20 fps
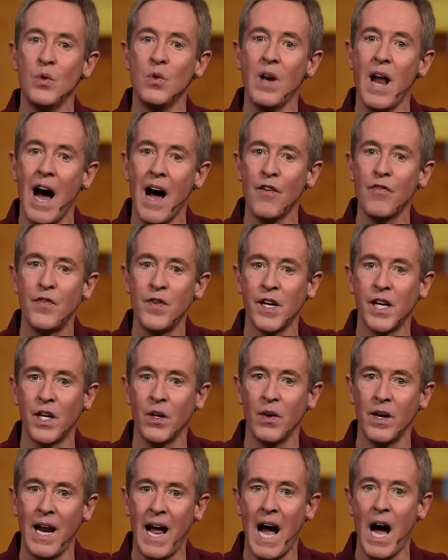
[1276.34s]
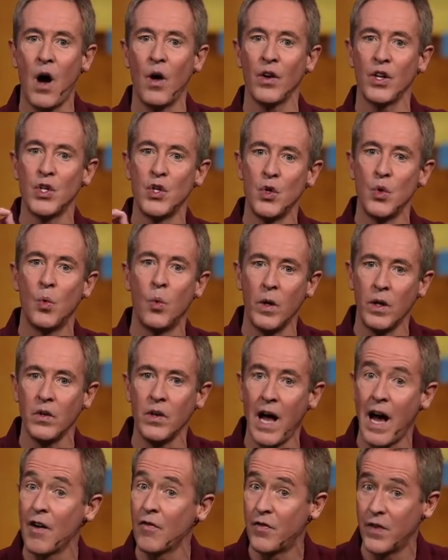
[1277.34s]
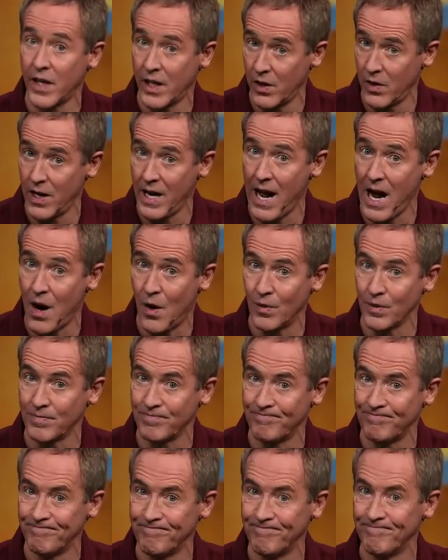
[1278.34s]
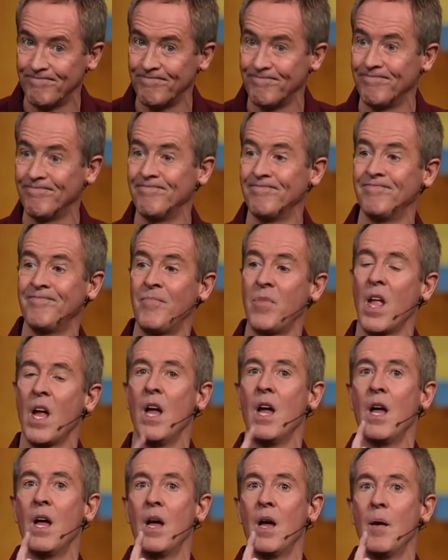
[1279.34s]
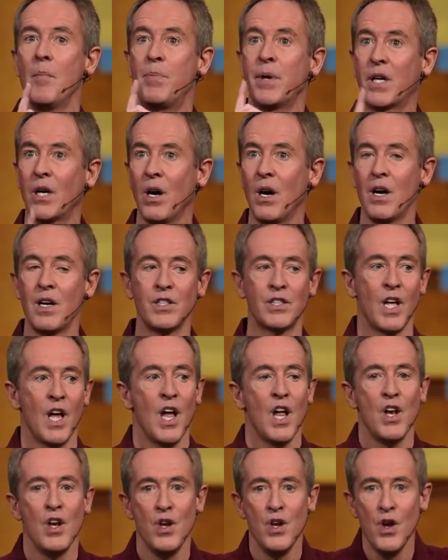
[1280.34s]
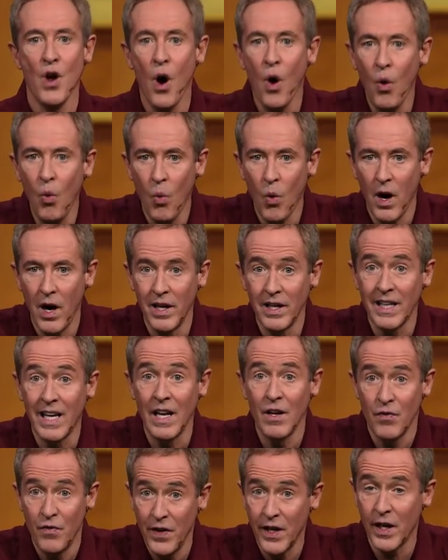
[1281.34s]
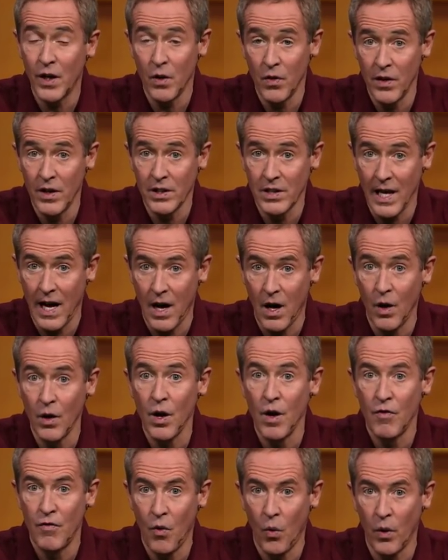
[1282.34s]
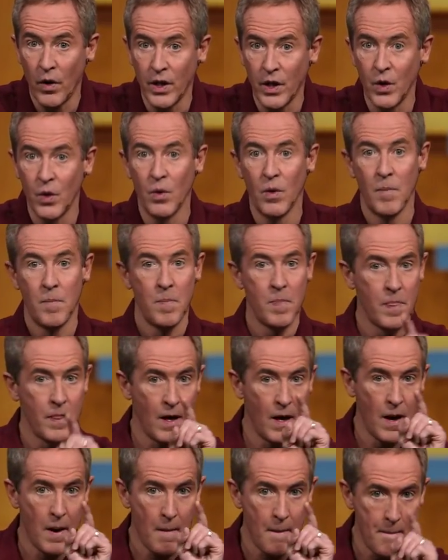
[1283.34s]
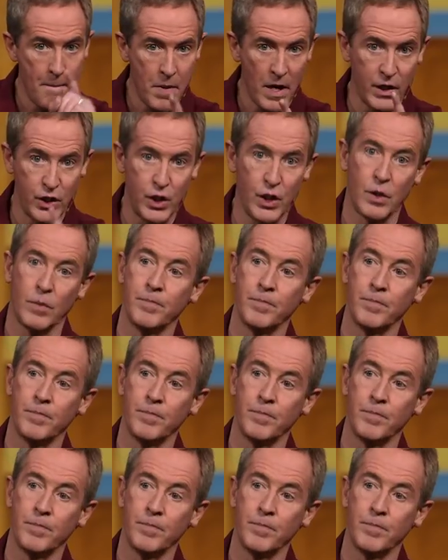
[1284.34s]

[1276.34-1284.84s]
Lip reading: not figure it out, you will not figure it out. Because no one can figure this out for you but you.